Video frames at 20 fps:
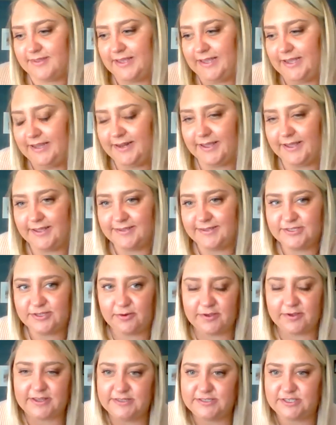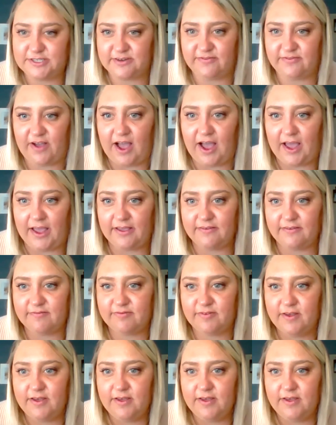eat it so it could survive.